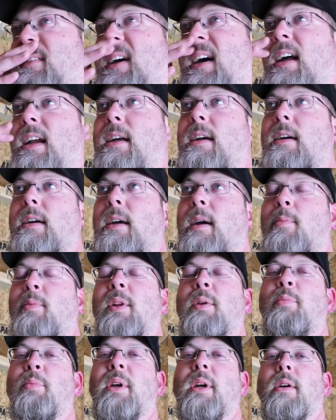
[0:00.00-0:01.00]
got a couple
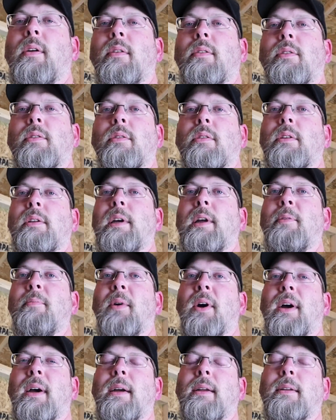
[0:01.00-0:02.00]
of beers in
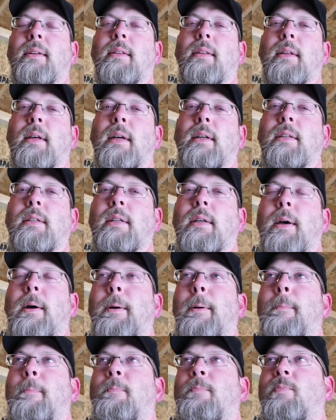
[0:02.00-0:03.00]
mind that
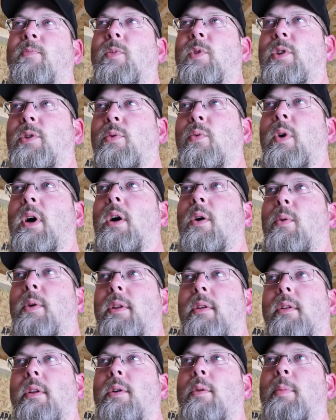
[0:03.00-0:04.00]
um, do well
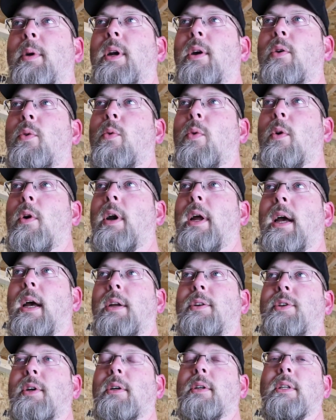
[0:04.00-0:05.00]
with a little bit of corn
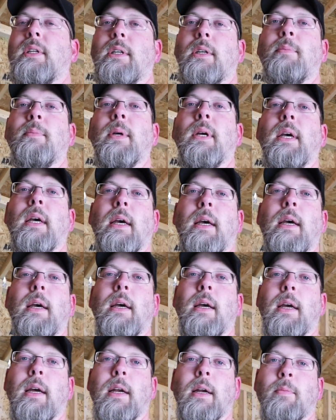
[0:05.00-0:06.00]
adjunct in them,
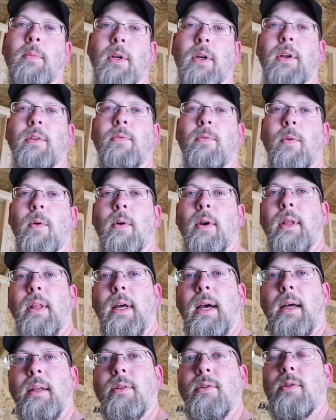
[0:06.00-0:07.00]
and I'm looking forward to
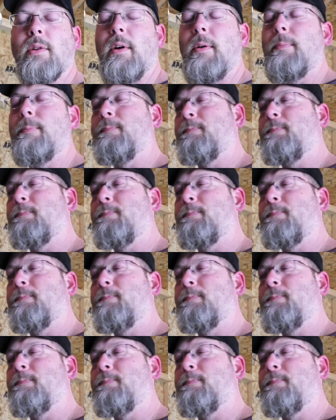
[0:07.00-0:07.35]
that, so